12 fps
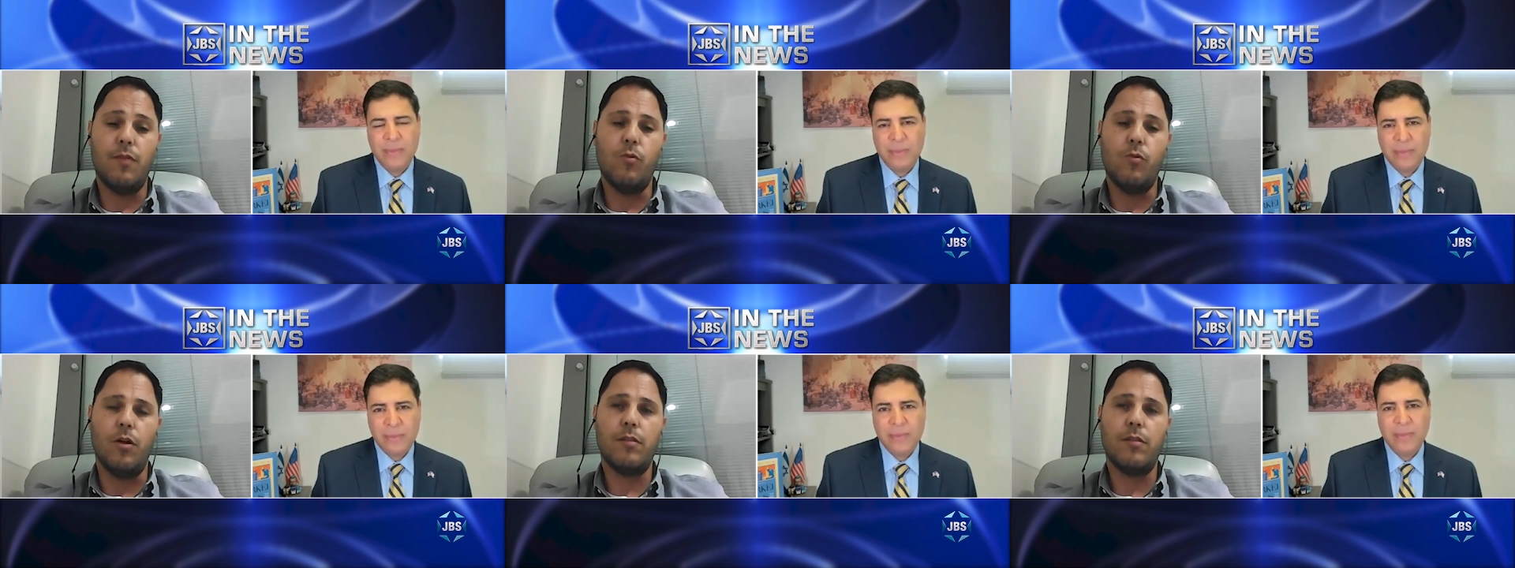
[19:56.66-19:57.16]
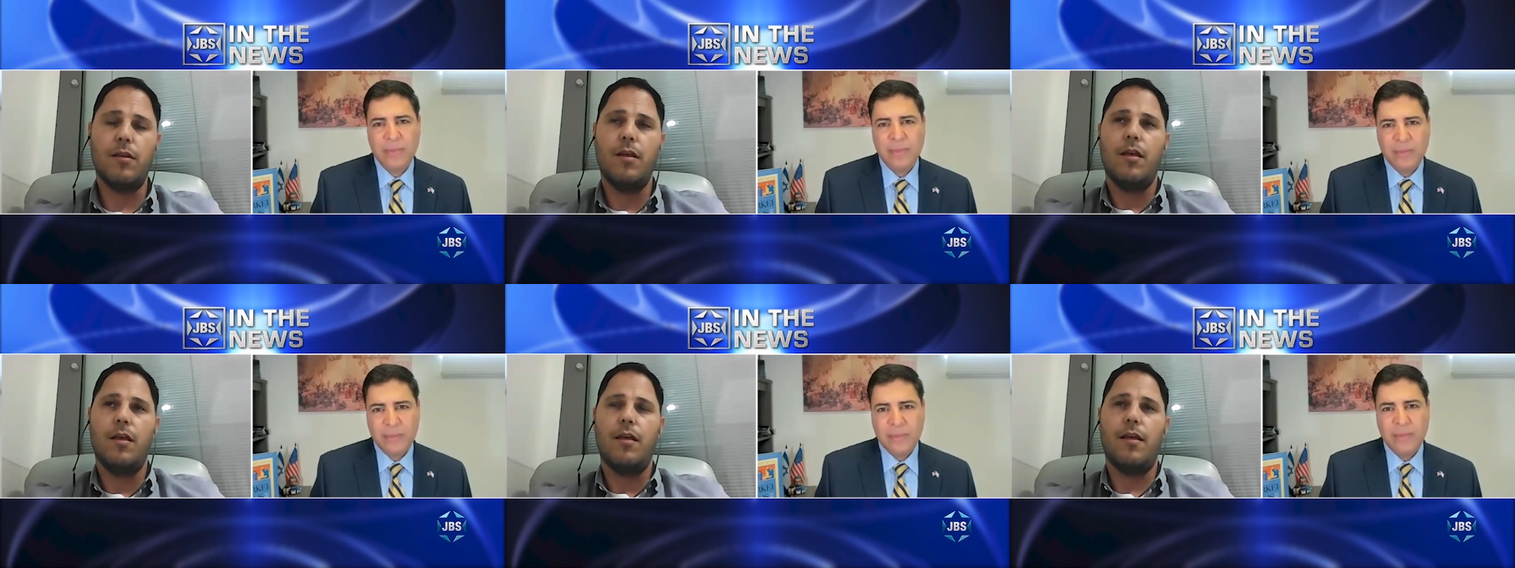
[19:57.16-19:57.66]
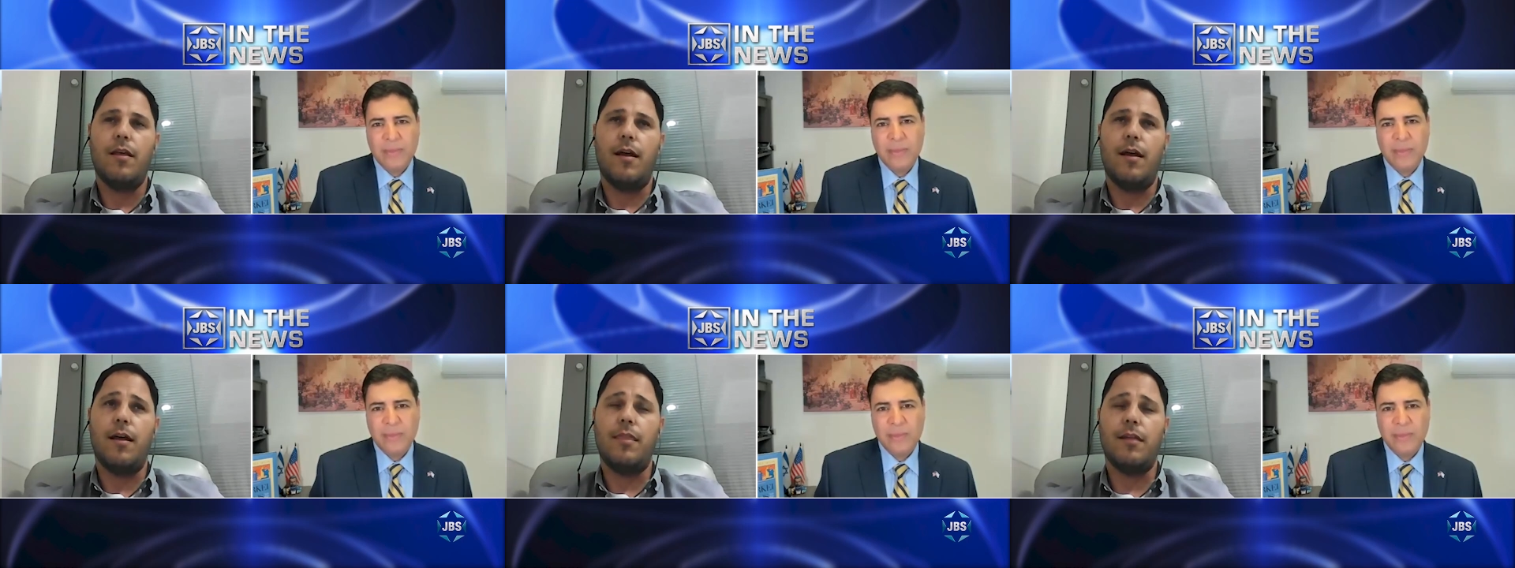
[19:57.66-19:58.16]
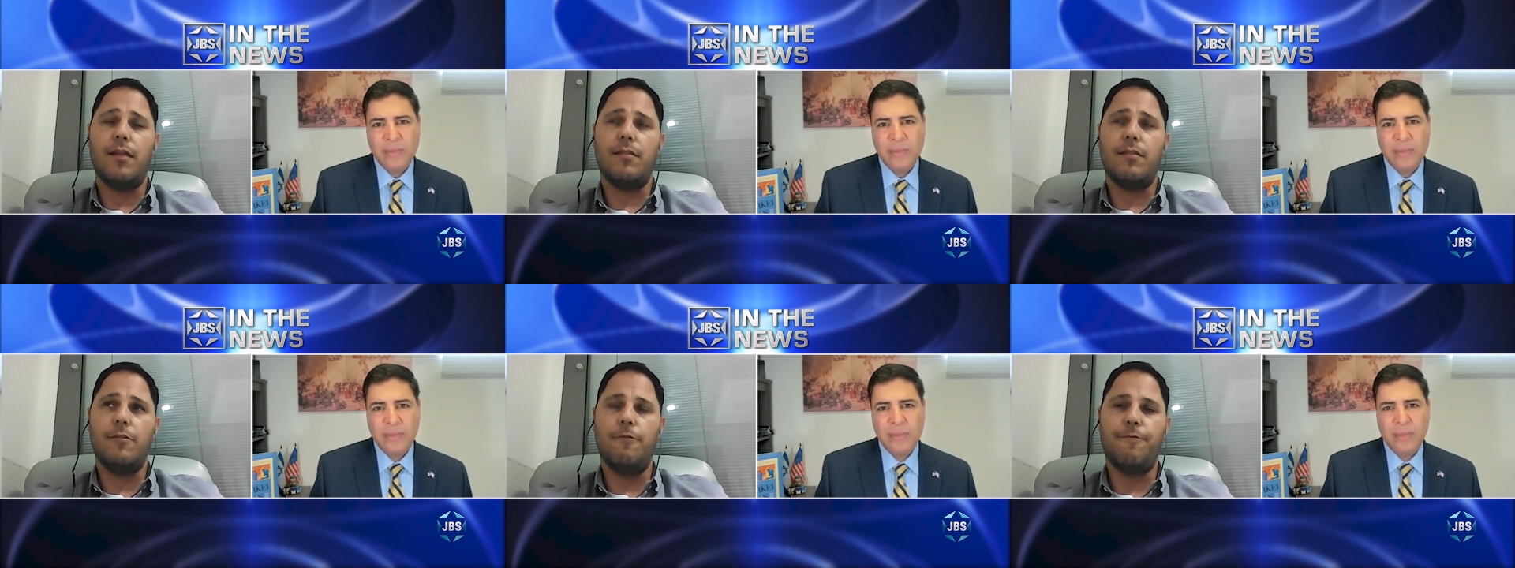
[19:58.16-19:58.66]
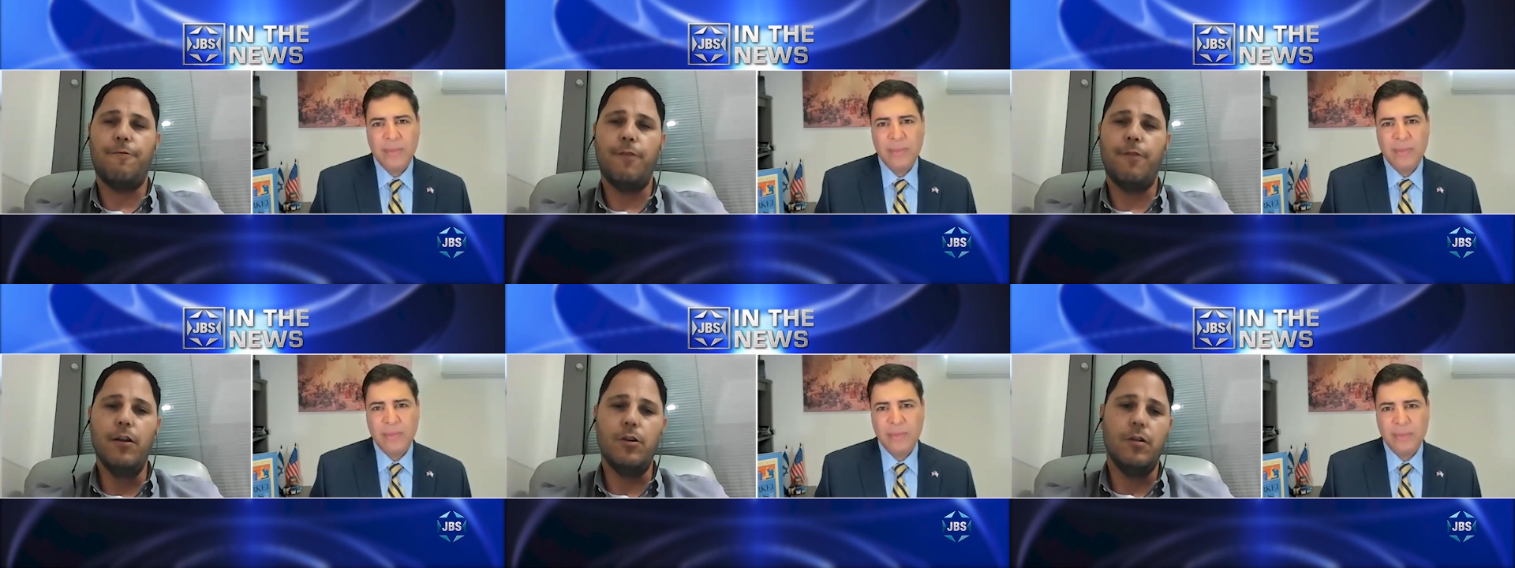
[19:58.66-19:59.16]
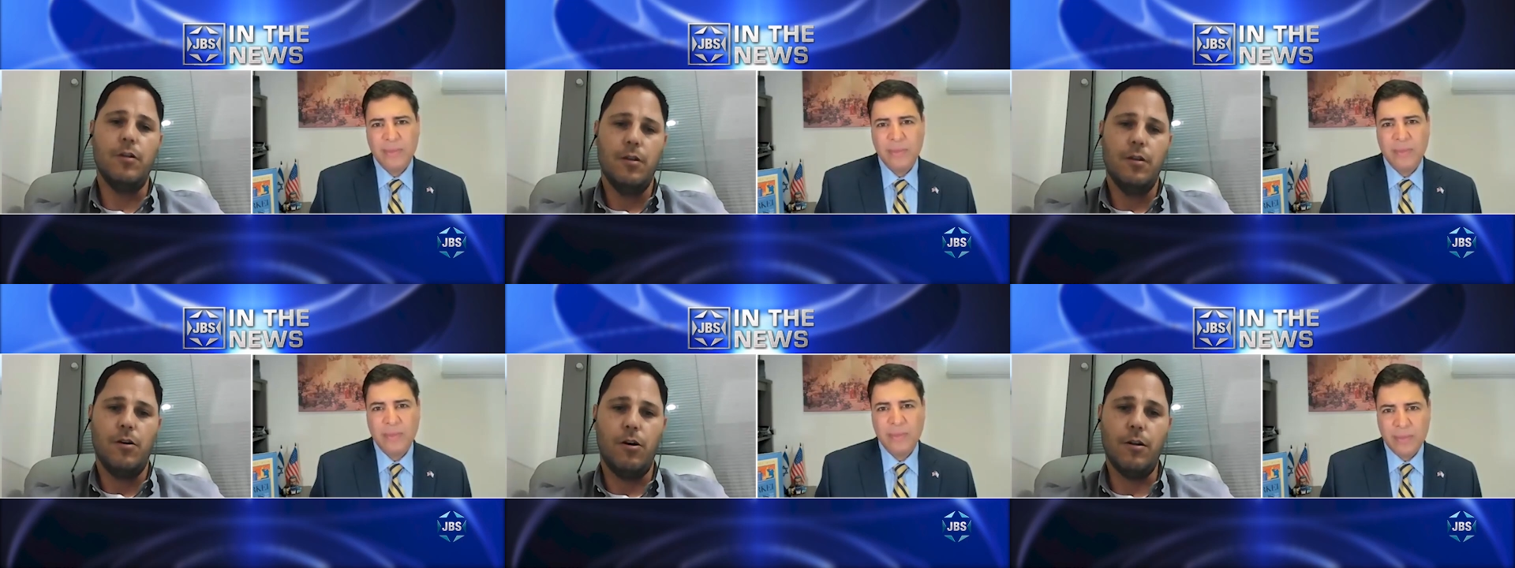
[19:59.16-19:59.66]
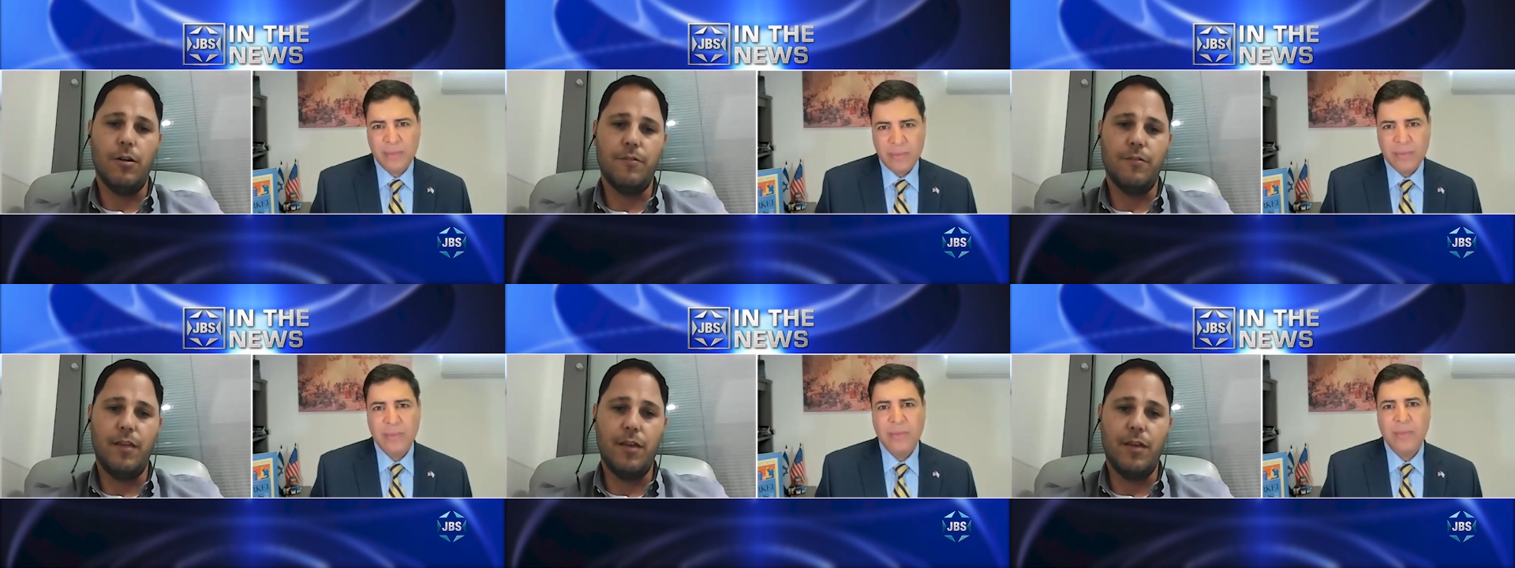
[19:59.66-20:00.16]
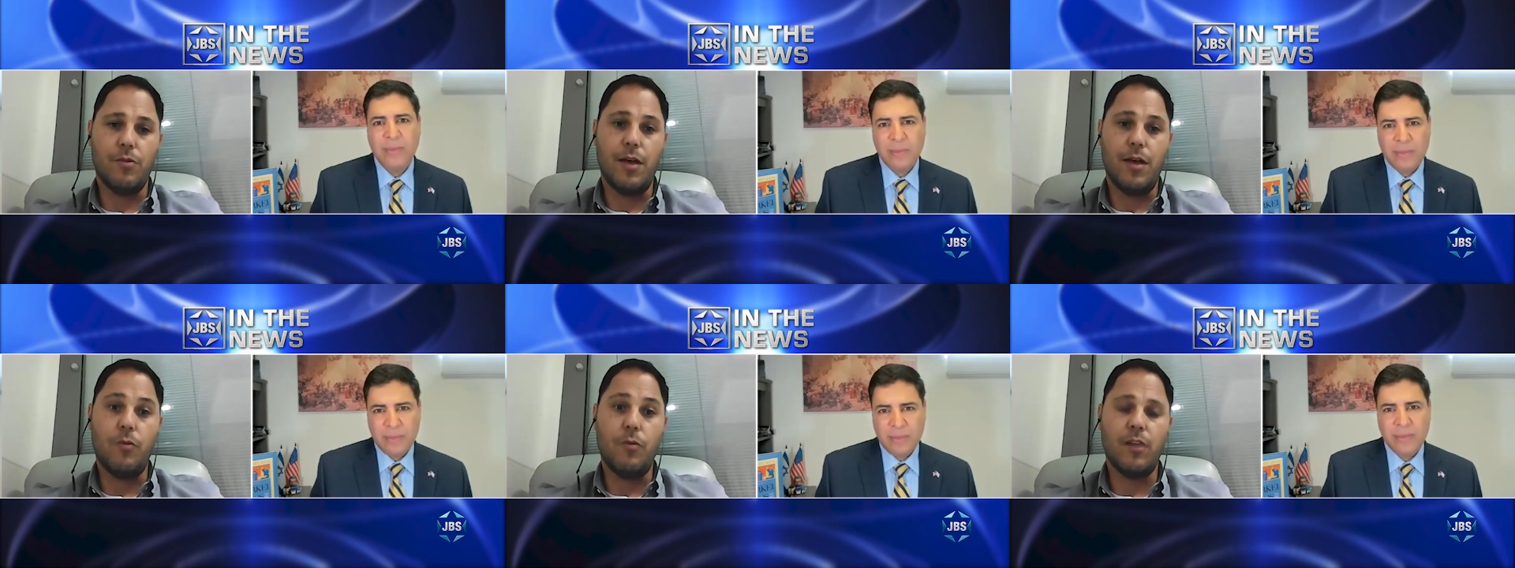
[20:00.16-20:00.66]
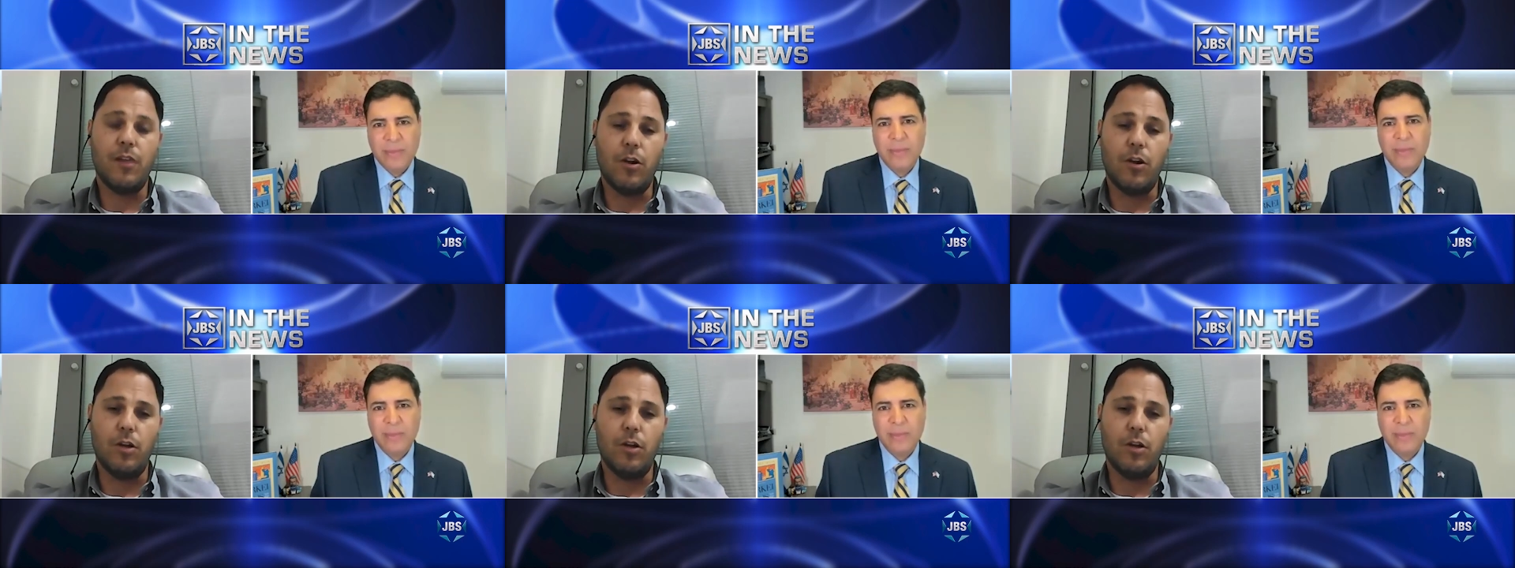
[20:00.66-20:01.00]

Speaker 1: they want uh, that to flood all of the area with a